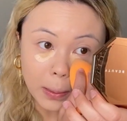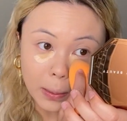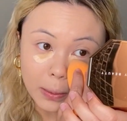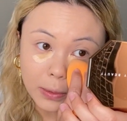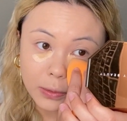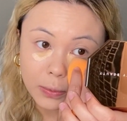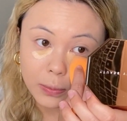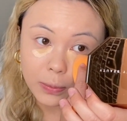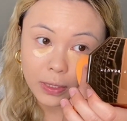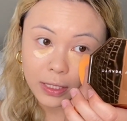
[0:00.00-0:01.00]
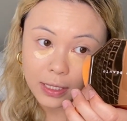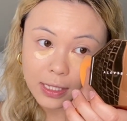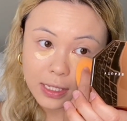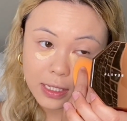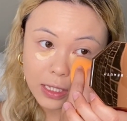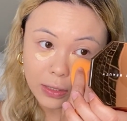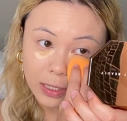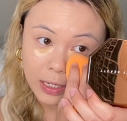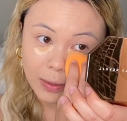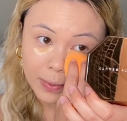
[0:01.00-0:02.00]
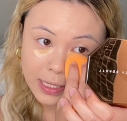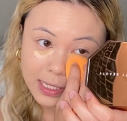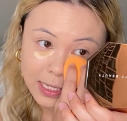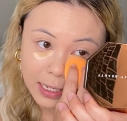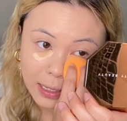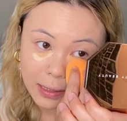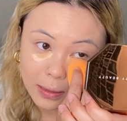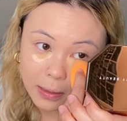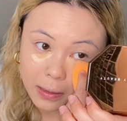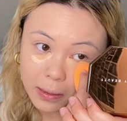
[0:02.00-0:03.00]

it looks really silky on my skin.